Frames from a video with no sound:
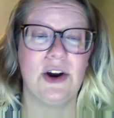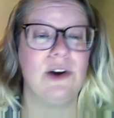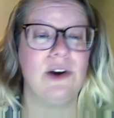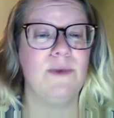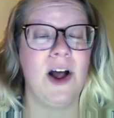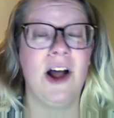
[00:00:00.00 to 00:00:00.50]

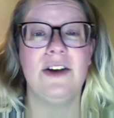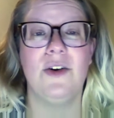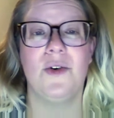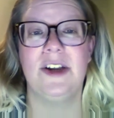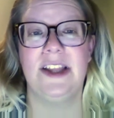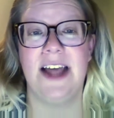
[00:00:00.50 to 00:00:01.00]
are wrong
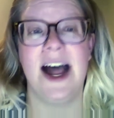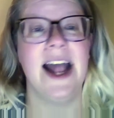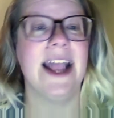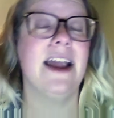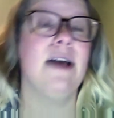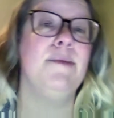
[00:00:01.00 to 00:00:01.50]
or
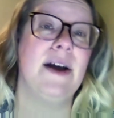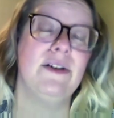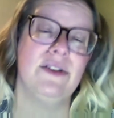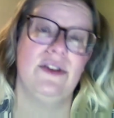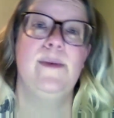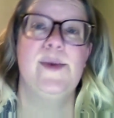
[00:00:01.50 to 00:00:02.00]
lying about
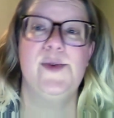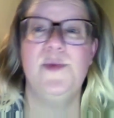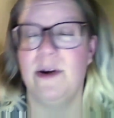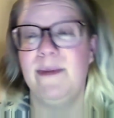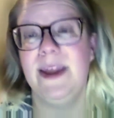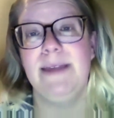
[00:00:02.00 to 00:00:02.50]
global
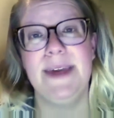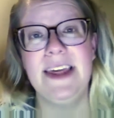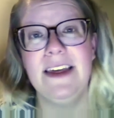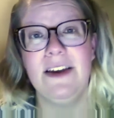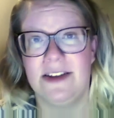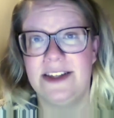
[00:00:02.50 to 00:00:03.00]
warming
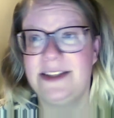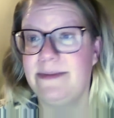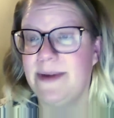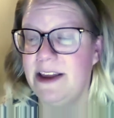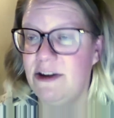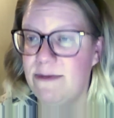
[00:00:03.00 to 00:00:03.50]
being caused
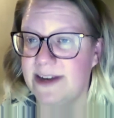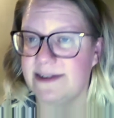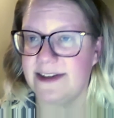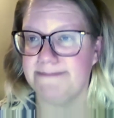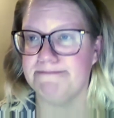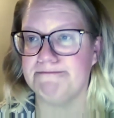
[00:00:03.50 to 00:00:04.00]
by
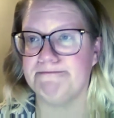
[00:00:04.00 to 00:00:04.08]
humans.